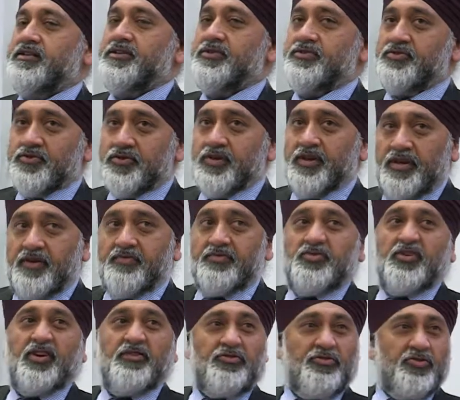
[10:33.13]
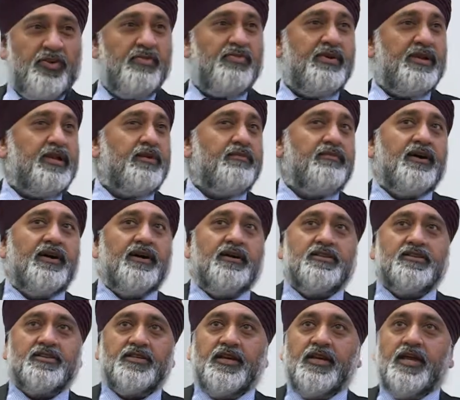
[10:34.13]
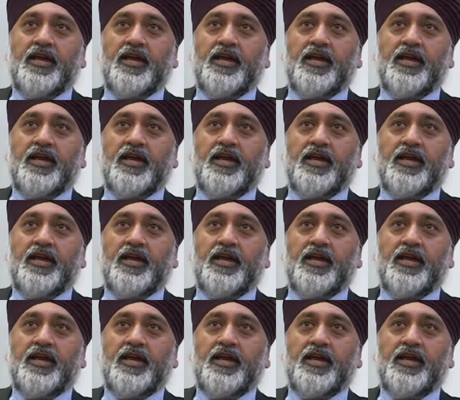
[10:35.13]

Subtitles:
You have to drive 3 billion miles